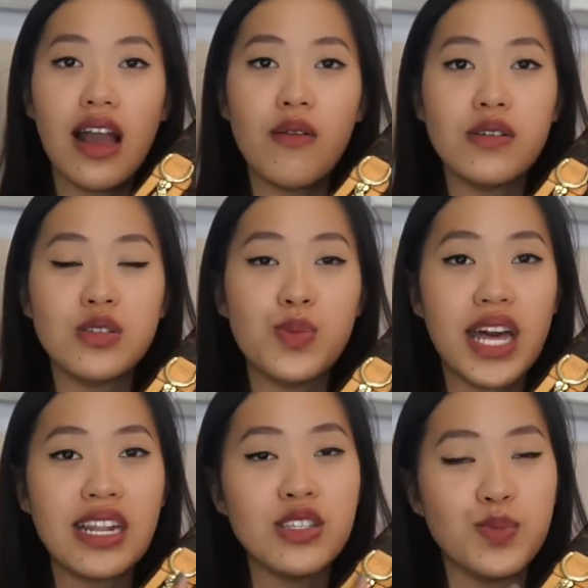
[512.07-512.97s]
I was
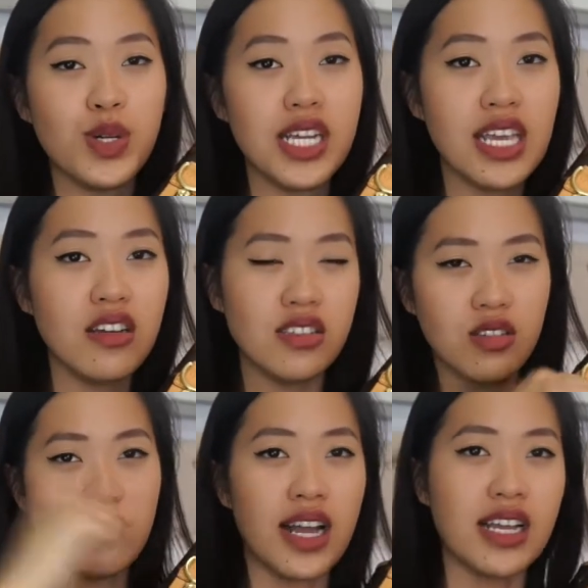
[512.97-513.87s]
planning to put it here
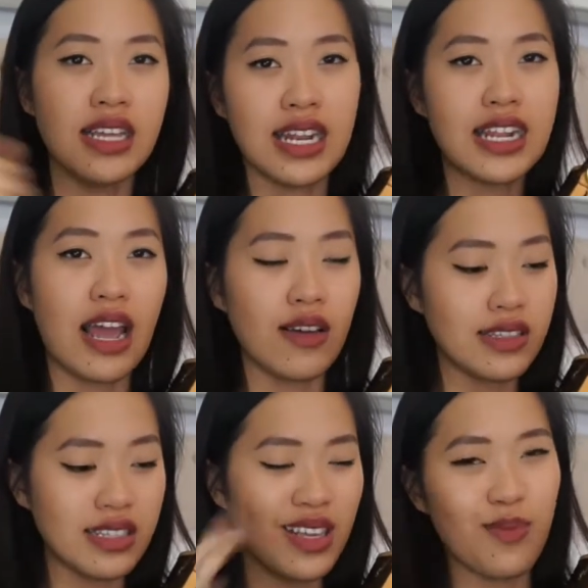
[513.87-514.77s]
so I can get it out
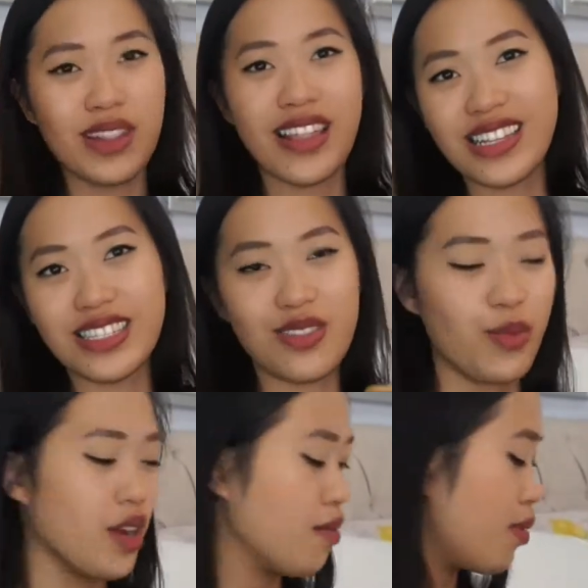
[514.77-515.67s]
easily, but that doesn't
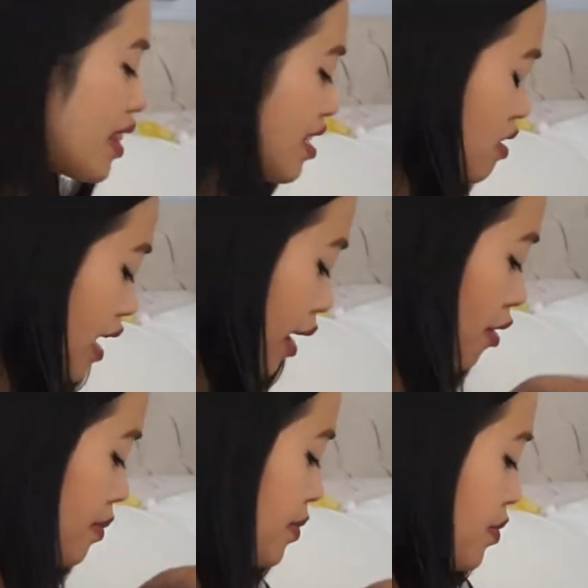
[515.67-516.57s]
work. But that's
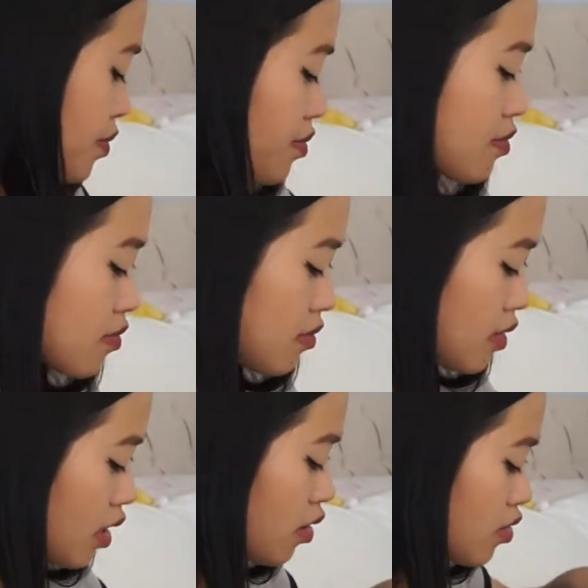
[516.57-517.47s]
okay.
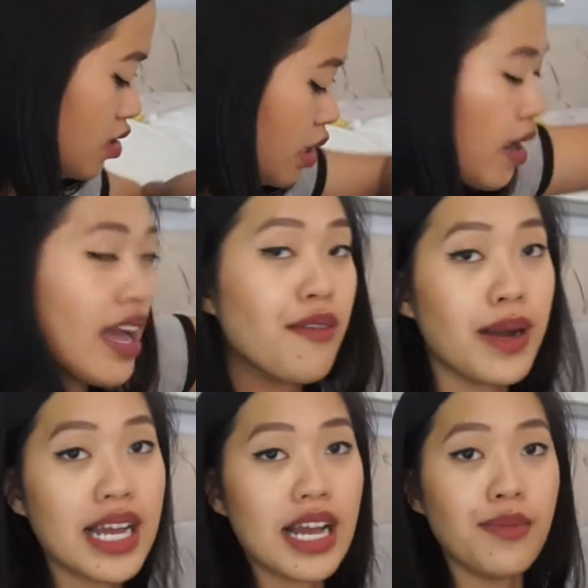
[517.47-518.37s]
So I have
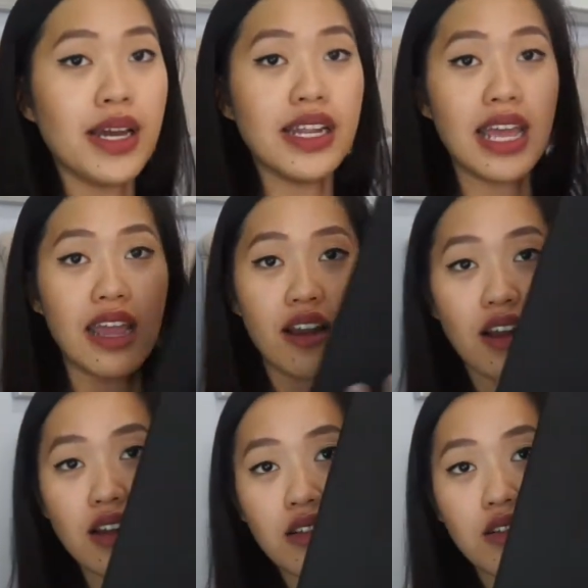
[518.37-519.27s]
my iPad
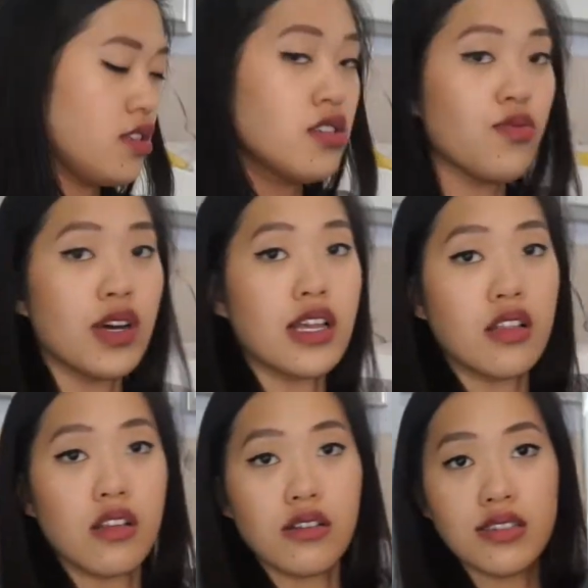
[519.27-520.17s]
Air. This is what
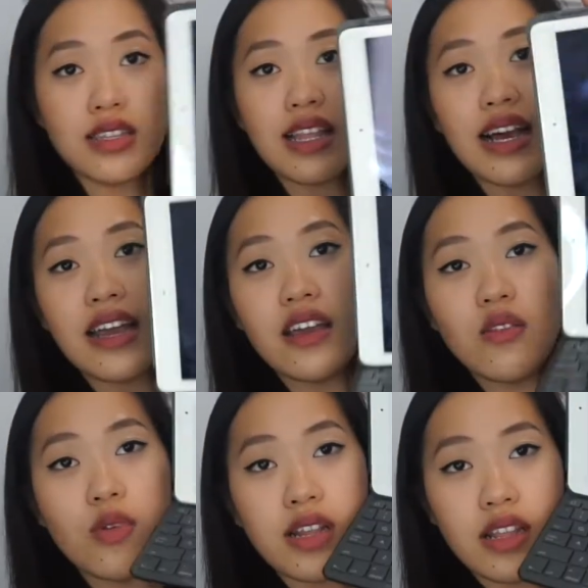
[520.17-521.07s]
it looks like
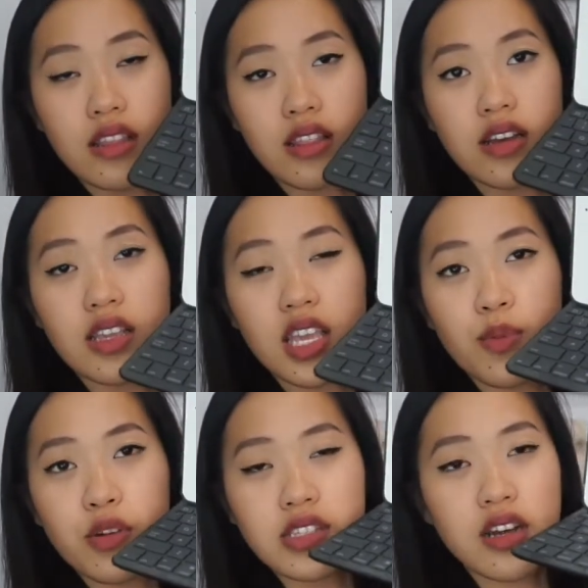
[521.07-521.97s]
when the
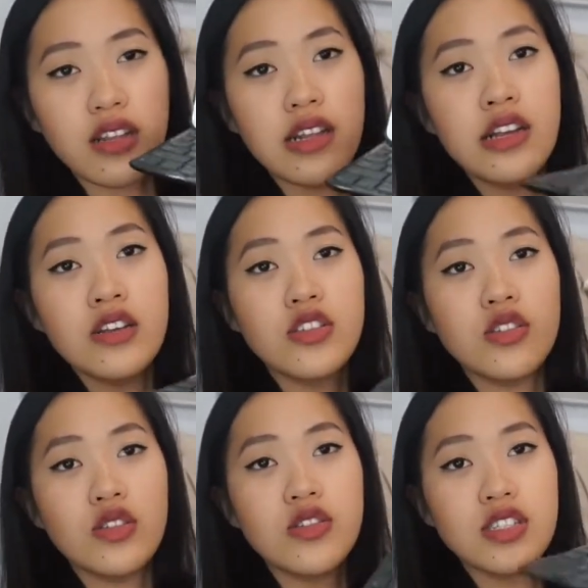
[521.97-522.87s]
keyboard's on.
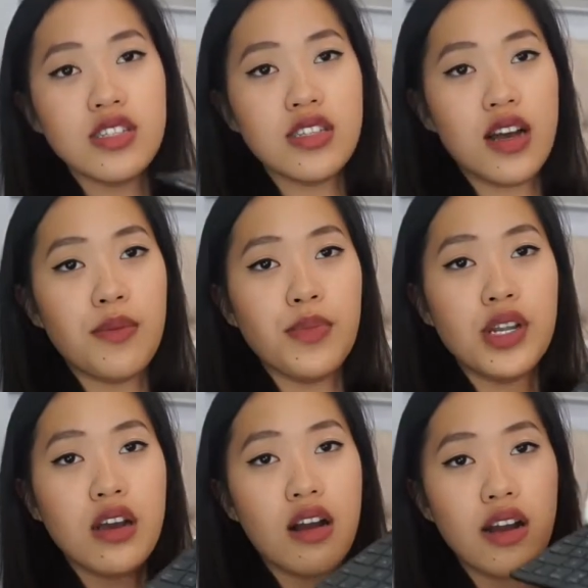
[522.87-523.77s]
So you just
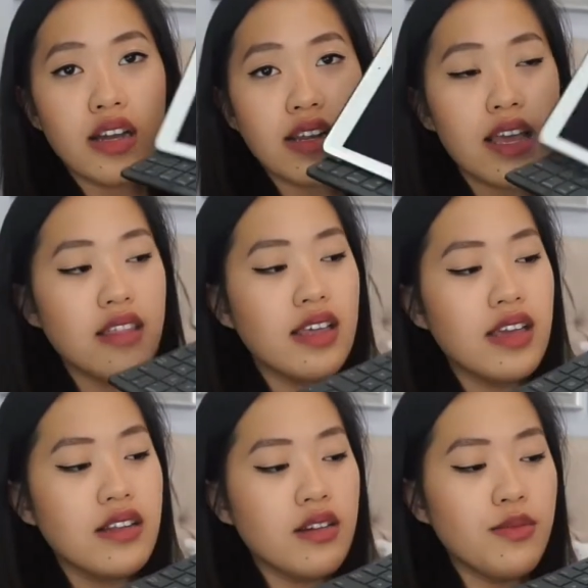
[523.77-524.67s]
put it on and
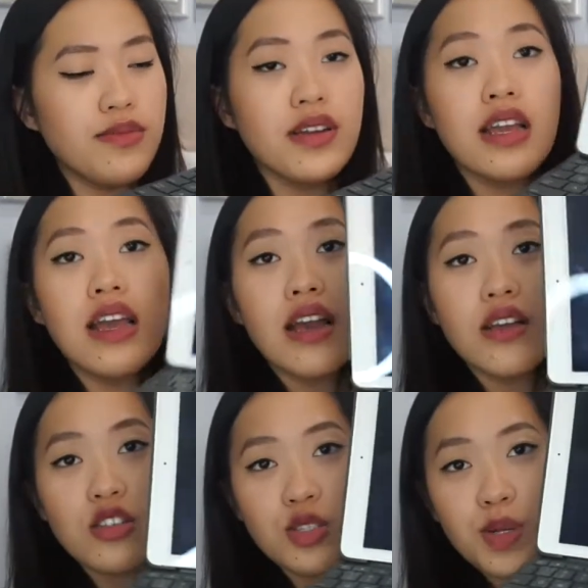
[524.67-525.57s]
then
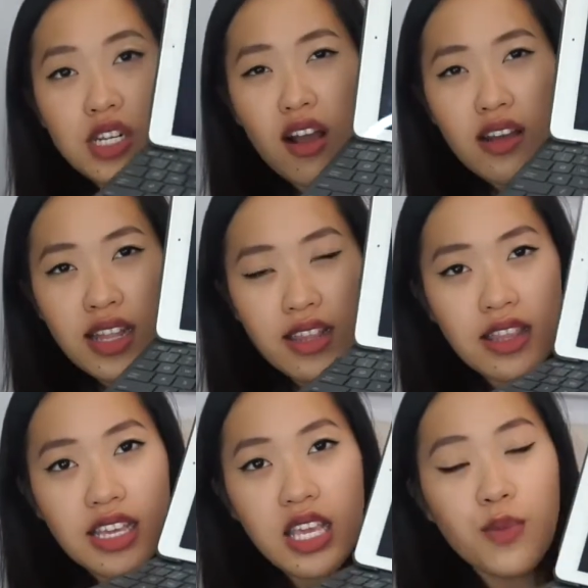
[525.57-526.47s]
you just put it on and
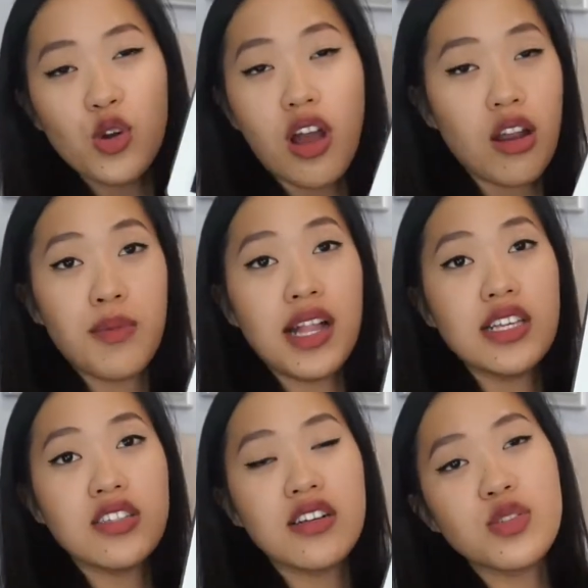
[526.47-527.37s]
then the keyboard
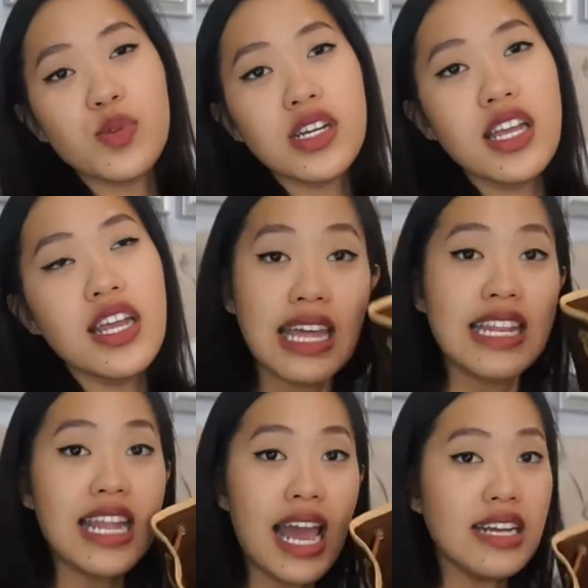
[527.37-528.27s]
automatically starts
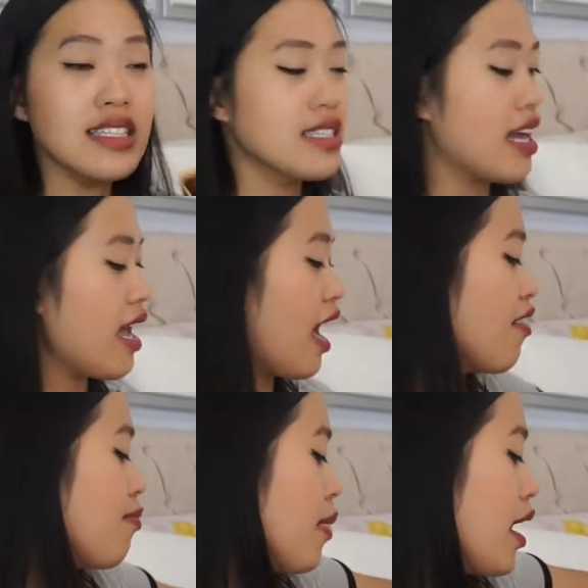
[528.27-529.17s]
working. Next, I
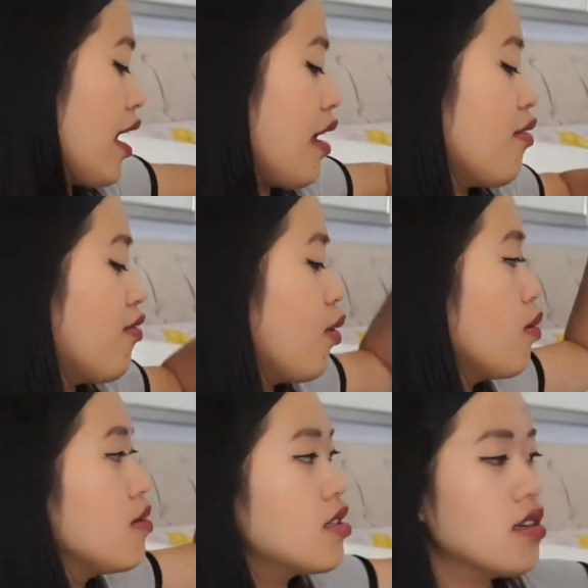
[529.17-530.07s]
have my
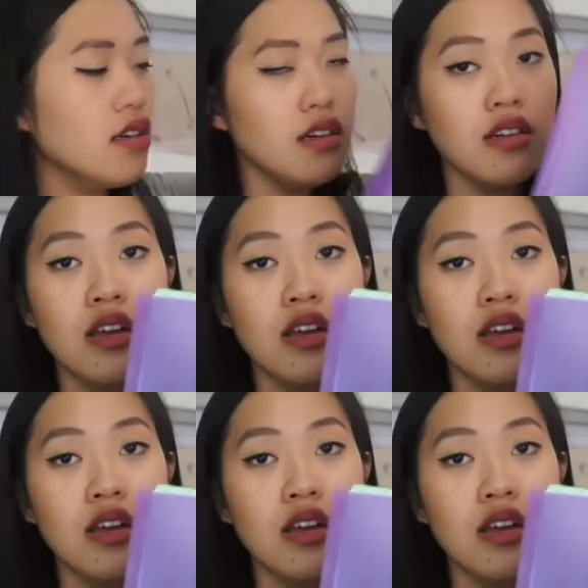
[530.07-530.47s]
folder.